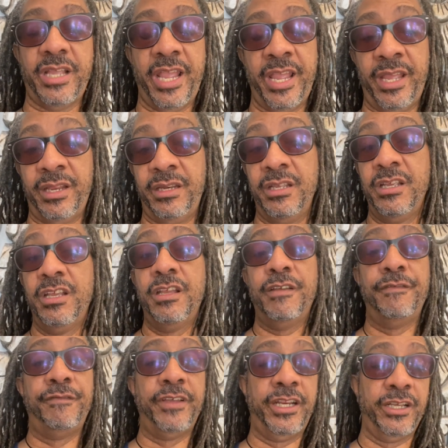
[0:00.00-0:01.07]
and
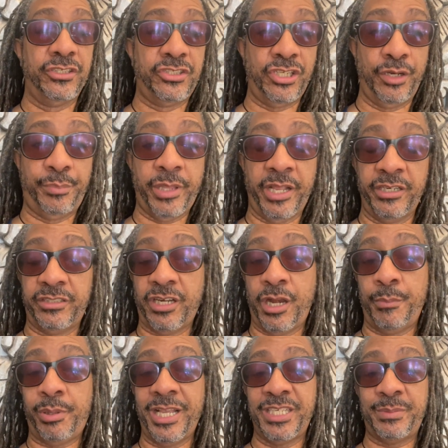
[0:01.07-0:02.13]
videos of your planetary
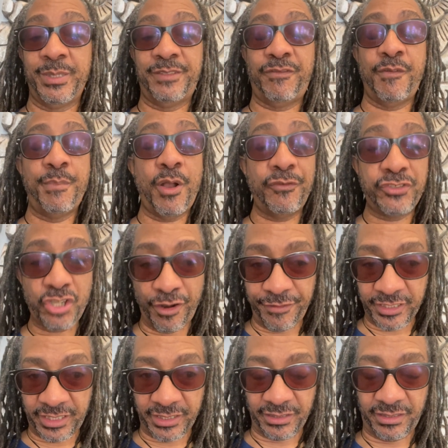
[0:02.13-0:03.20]
placements for both
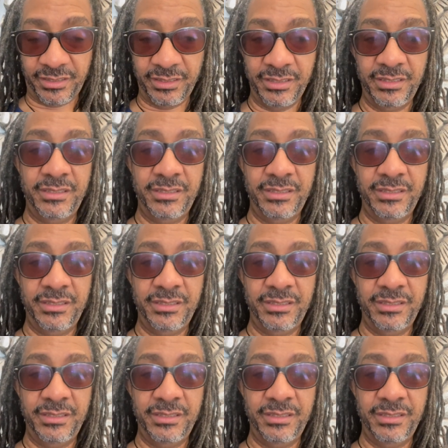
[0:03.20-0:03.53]
services.